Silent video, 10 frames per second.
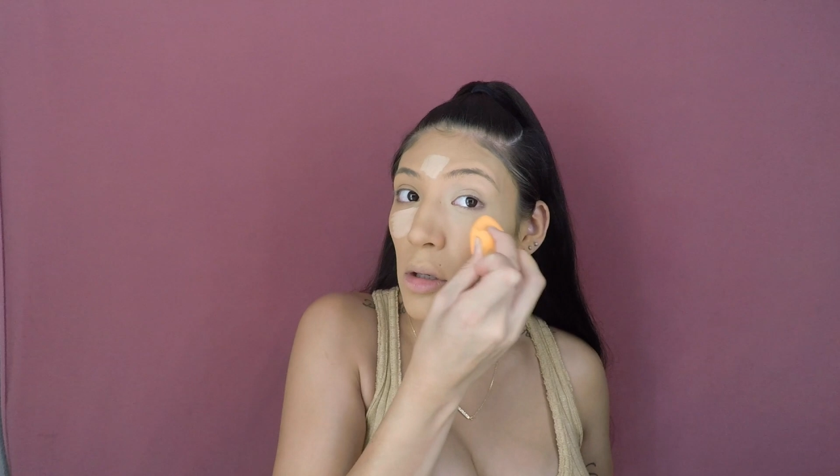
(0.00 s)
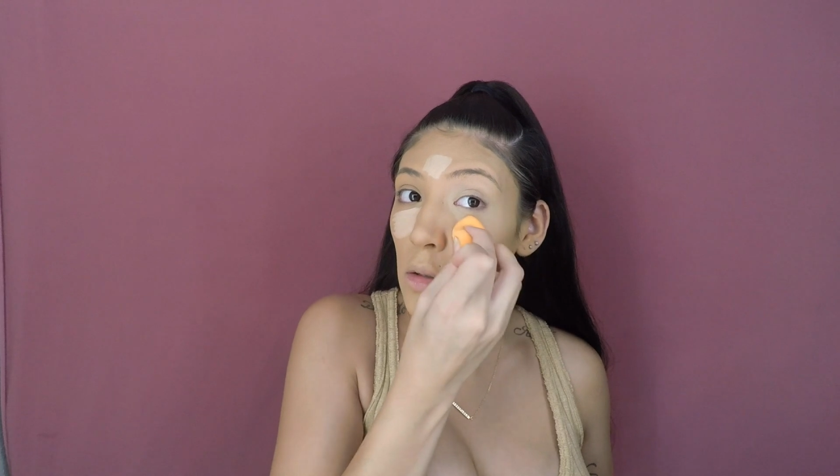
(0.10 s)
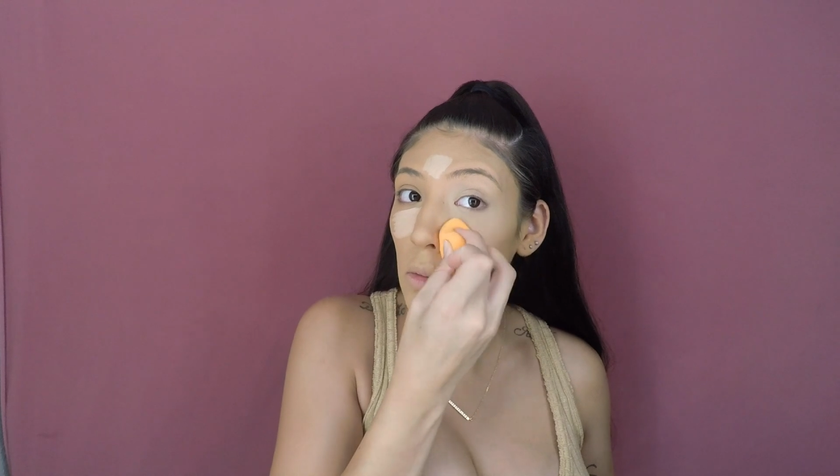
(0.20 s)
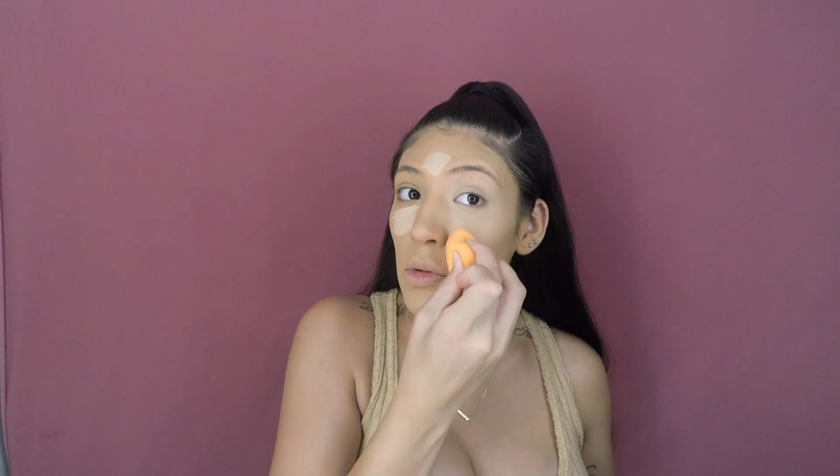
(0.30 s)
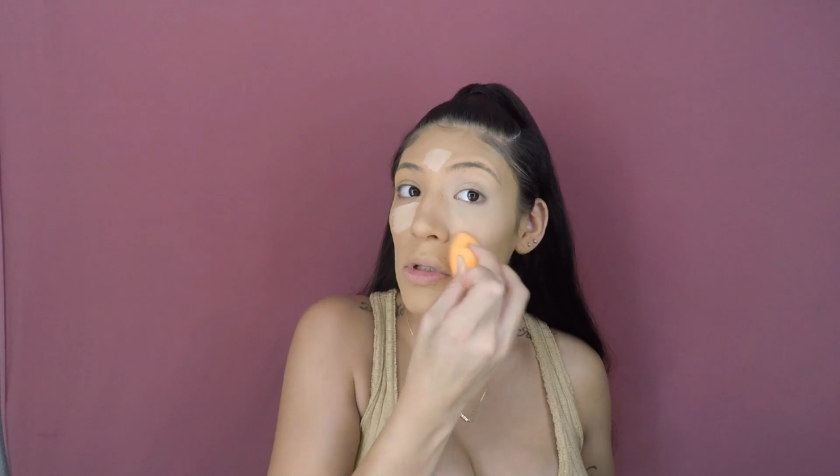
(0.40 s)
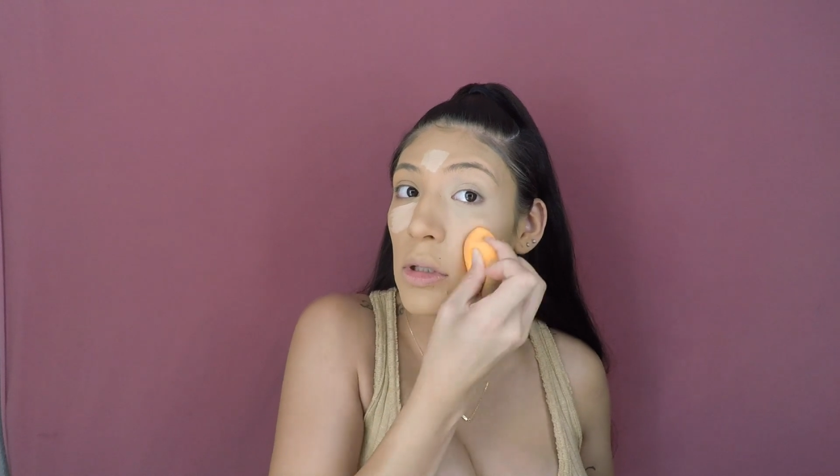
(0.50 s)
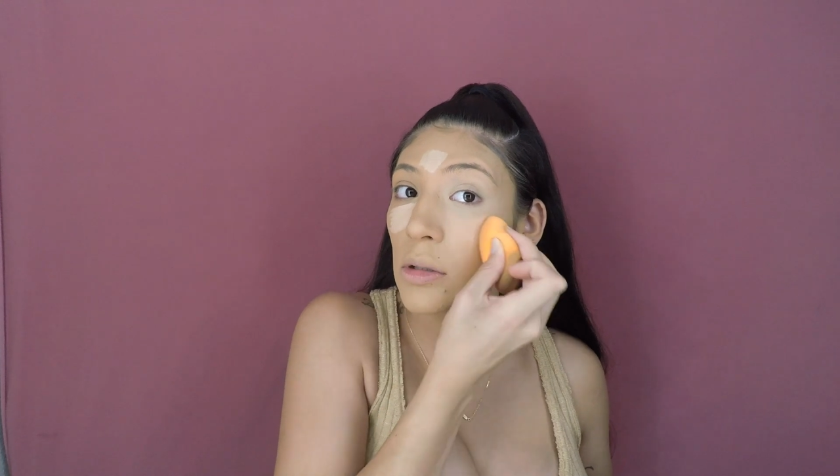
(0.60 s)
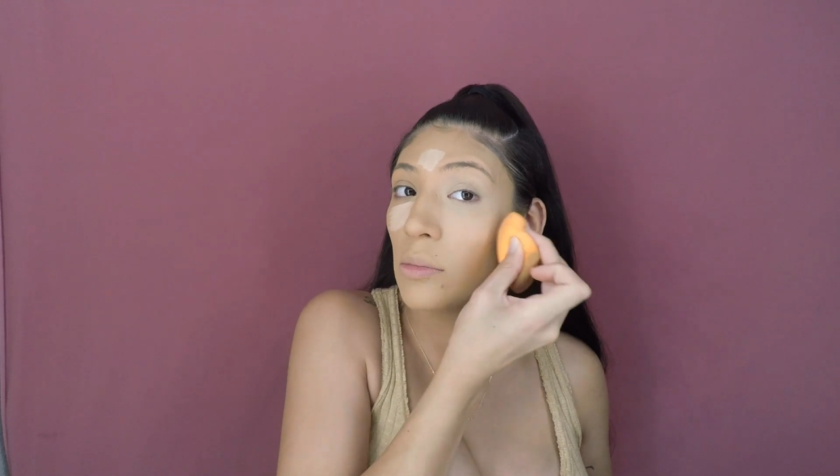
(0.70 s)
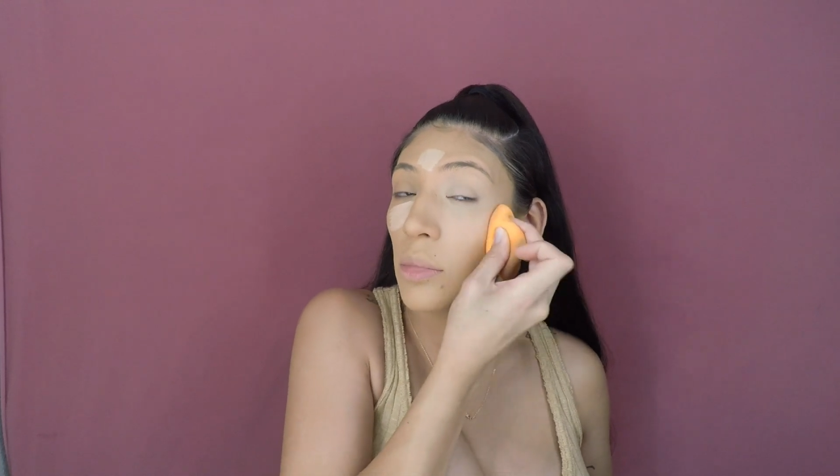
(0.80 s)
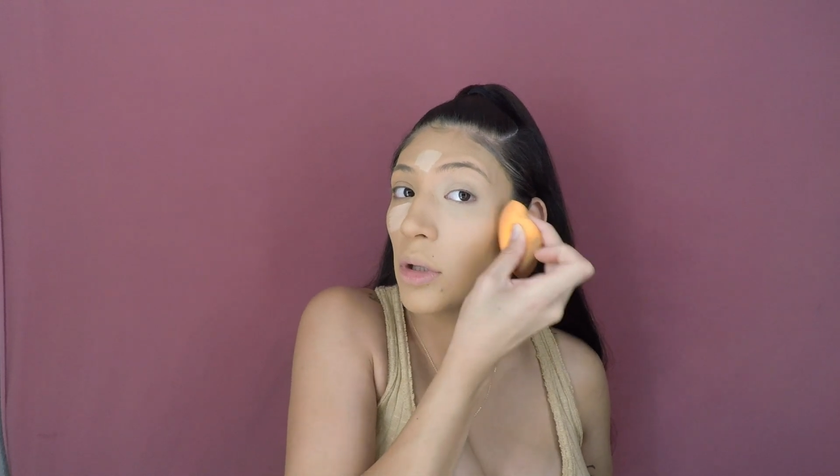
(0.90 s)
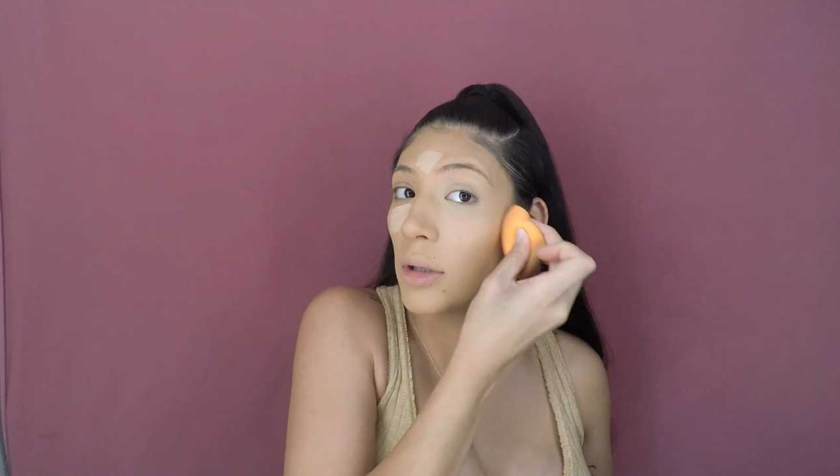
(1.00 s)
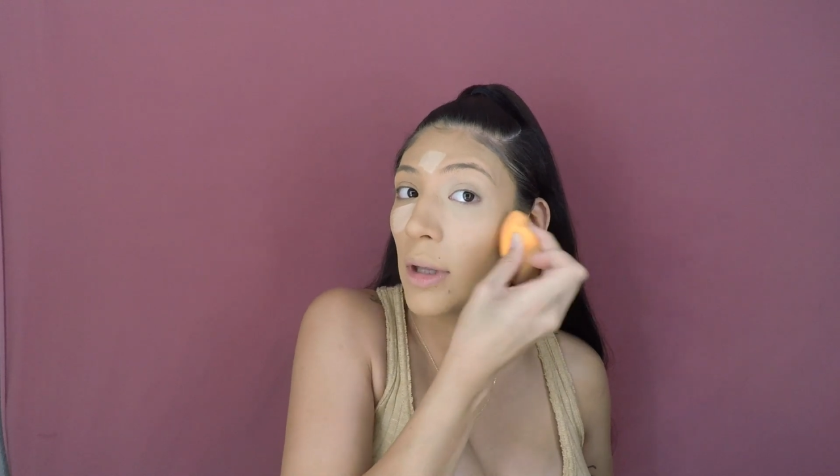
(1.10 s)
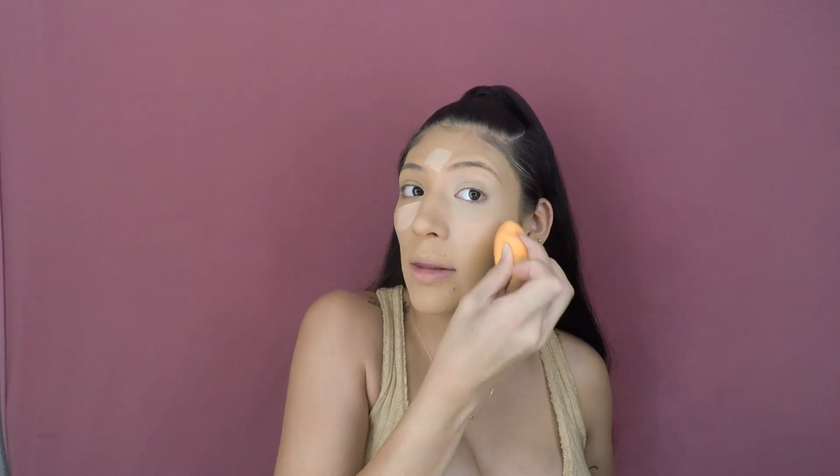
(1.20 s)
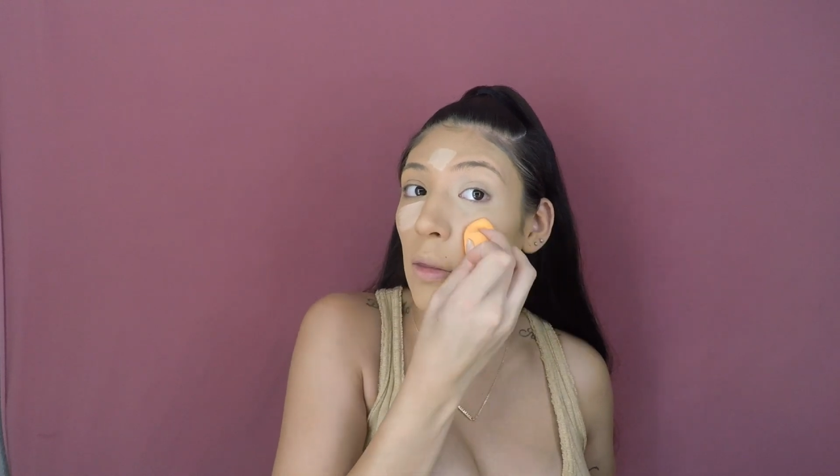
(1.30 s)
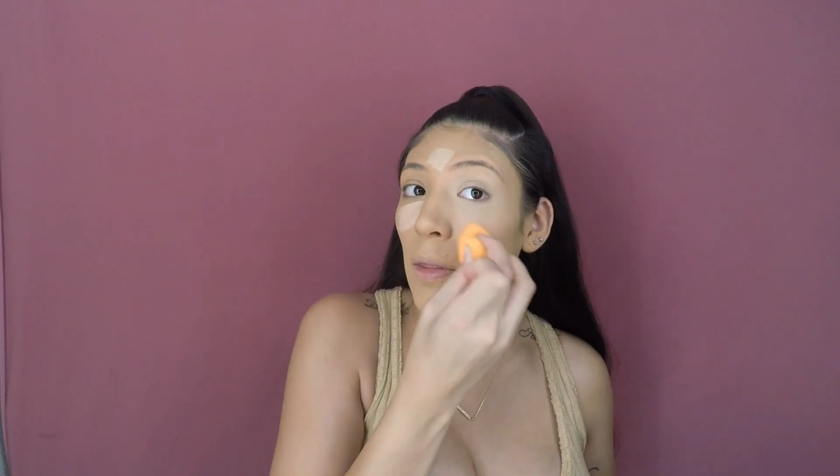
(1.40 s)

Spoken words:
So we're just gonna blend